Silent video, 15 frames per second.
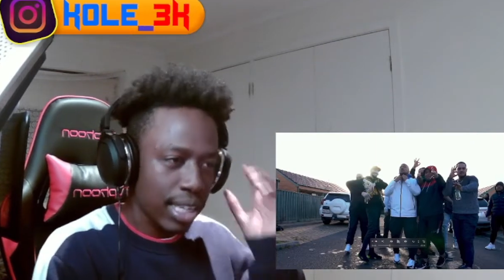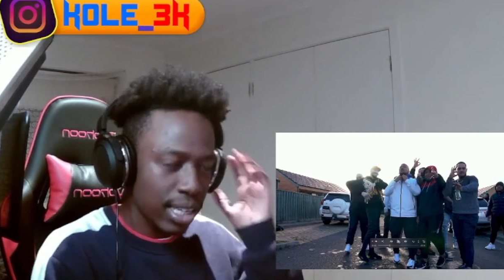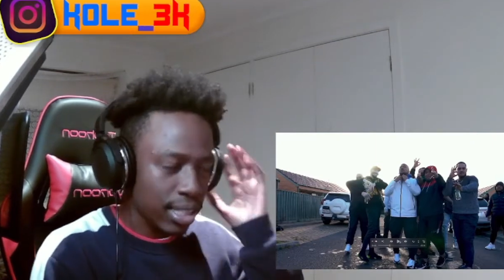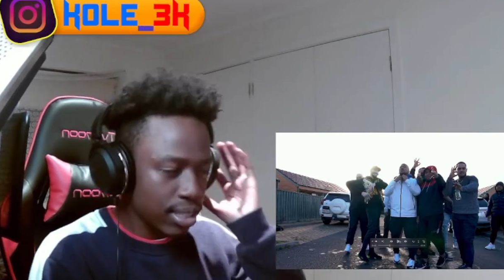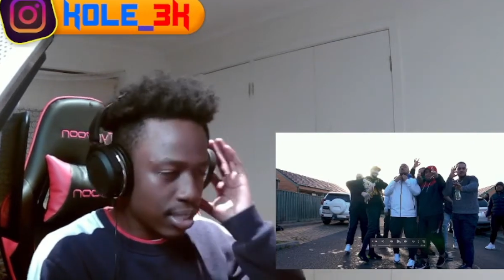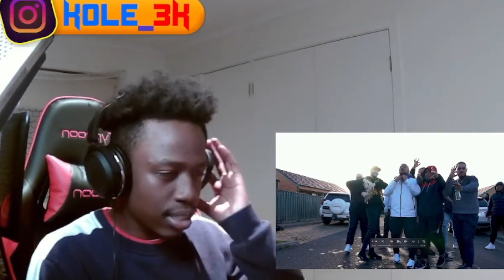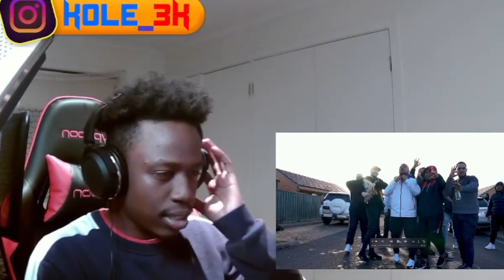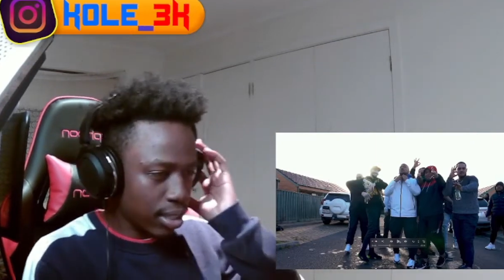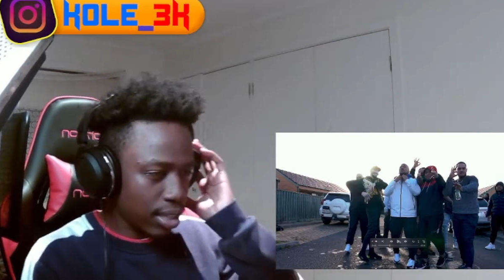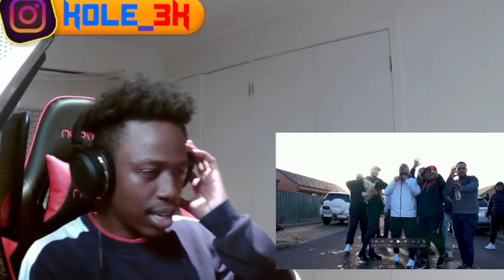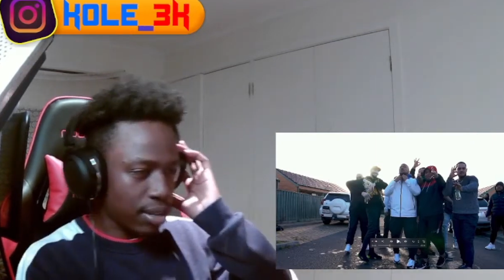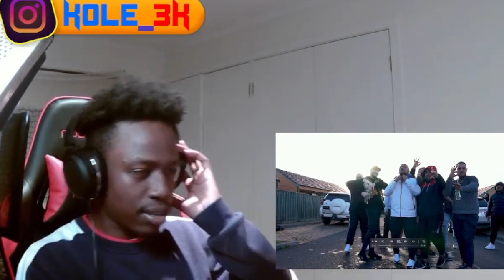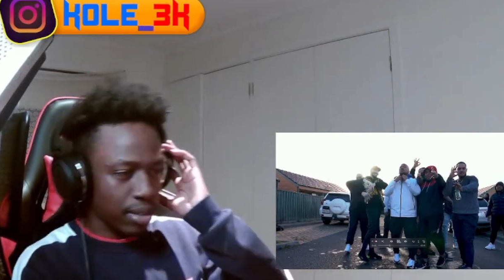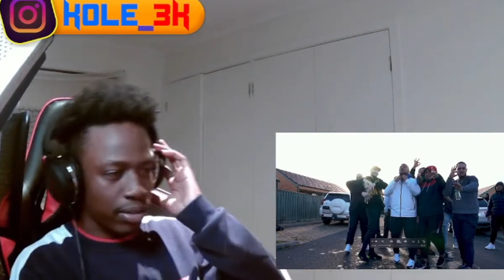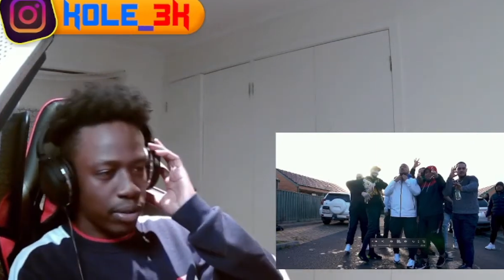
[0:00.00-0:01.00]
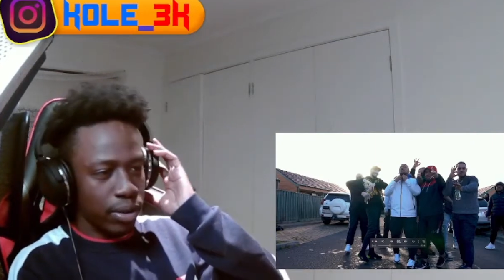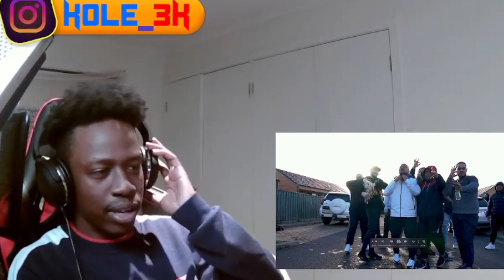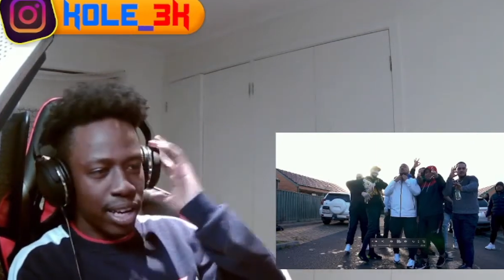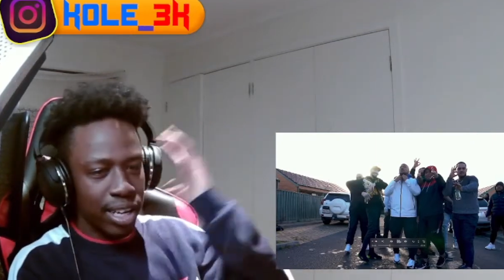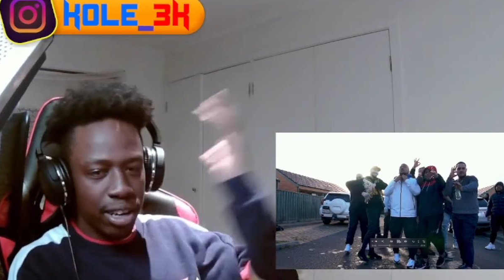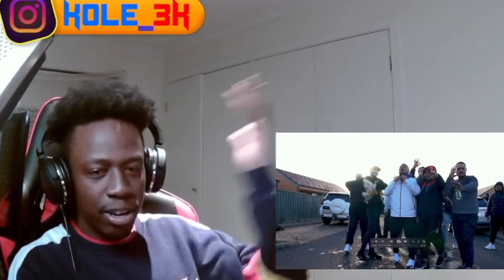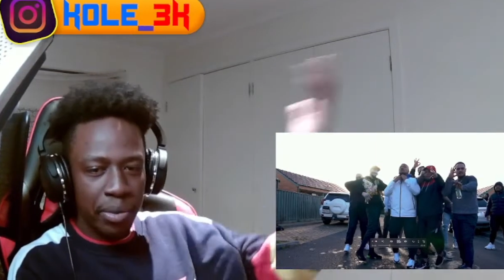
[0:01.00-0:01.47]
I don't even know.
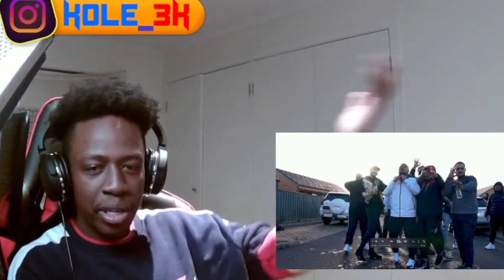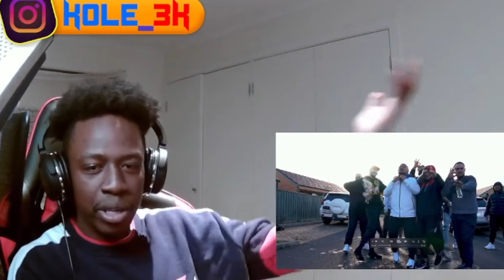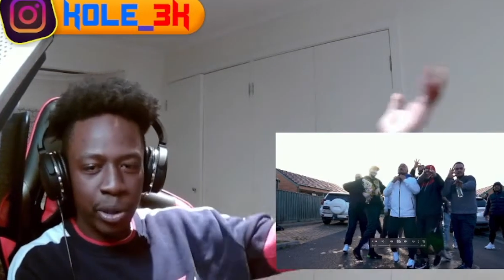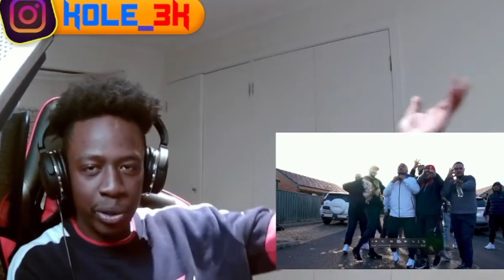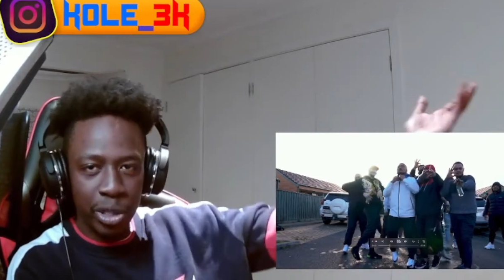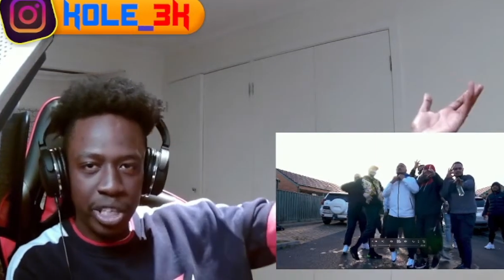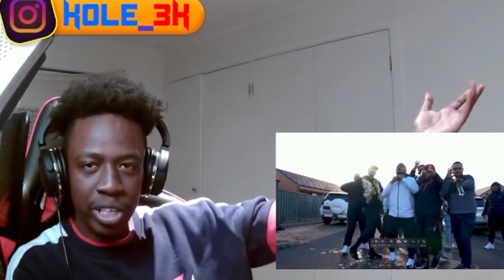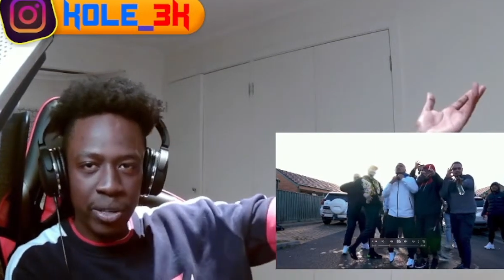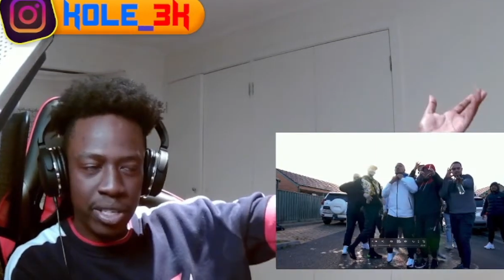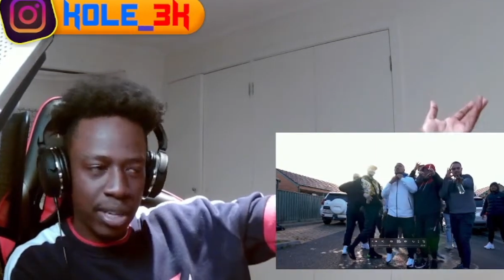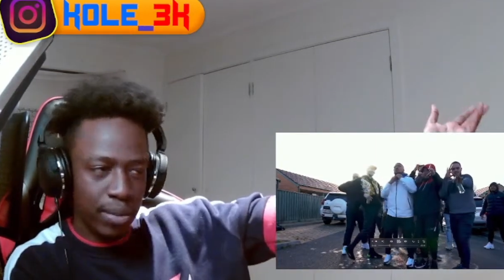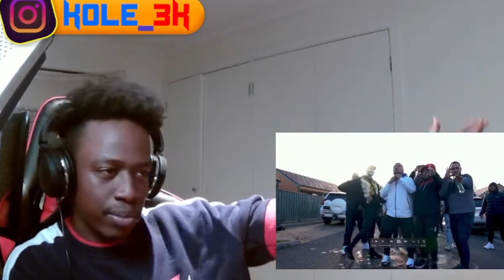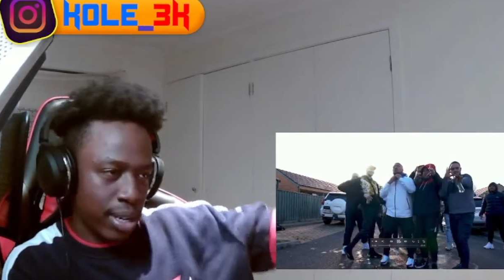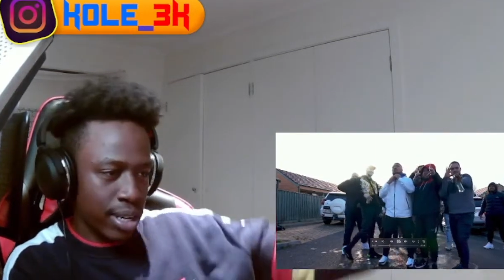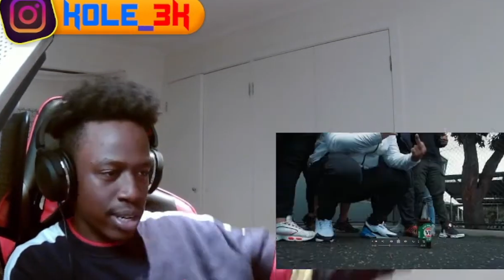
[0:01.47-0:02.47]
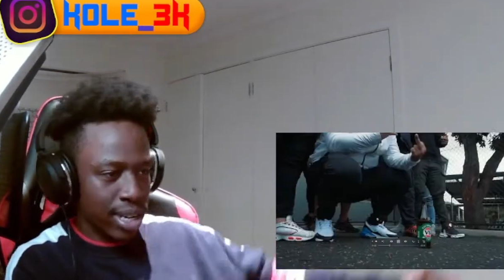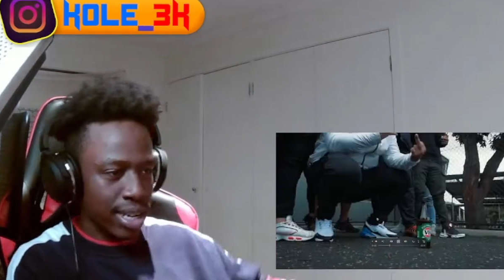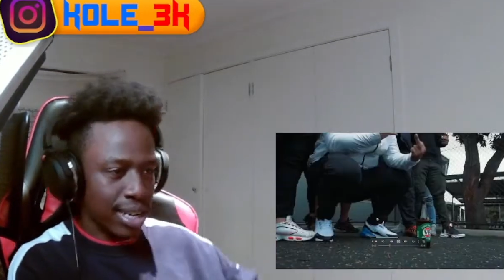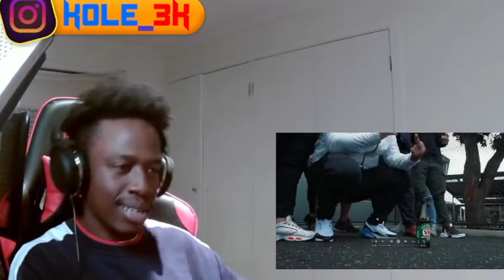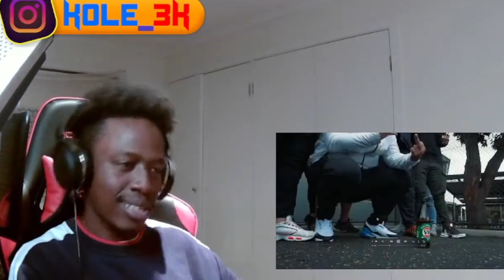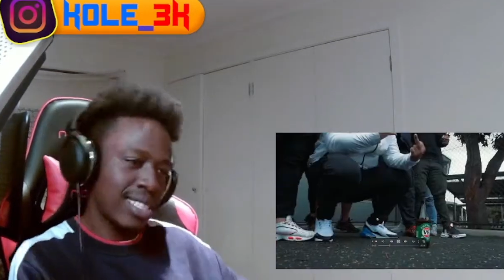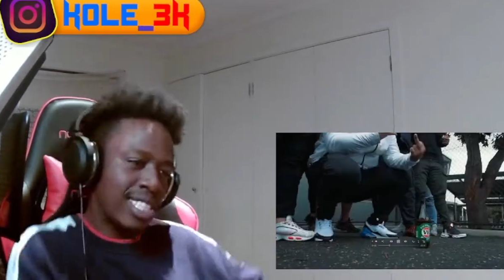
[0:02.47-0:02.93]
I could be Gucci or something.
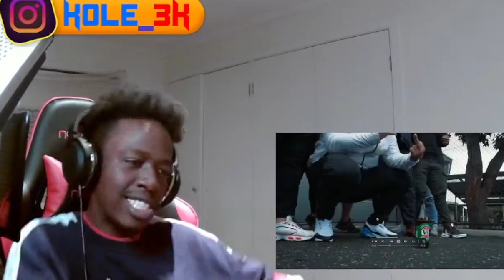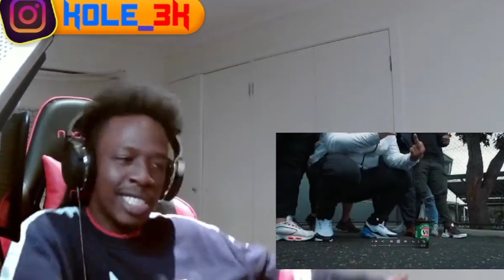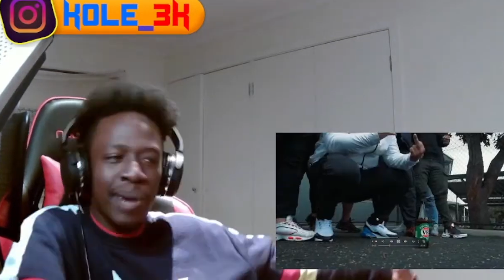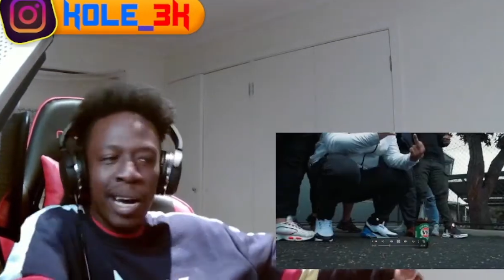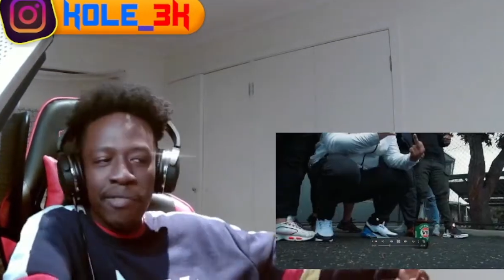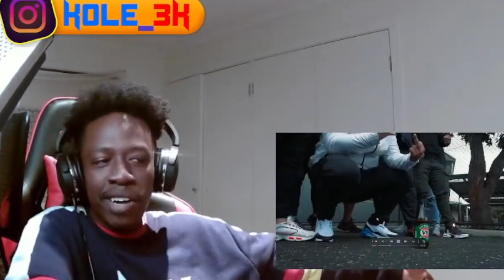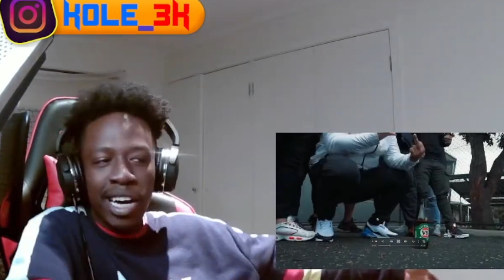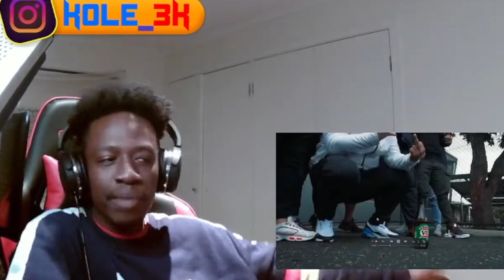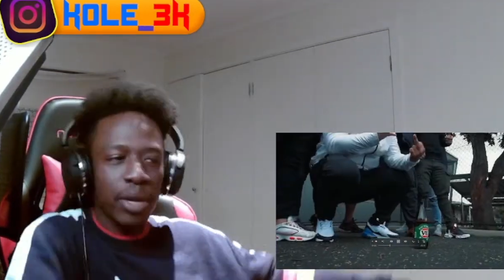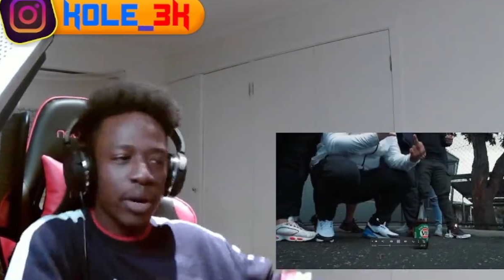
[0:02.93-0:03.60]
That's not my vibe,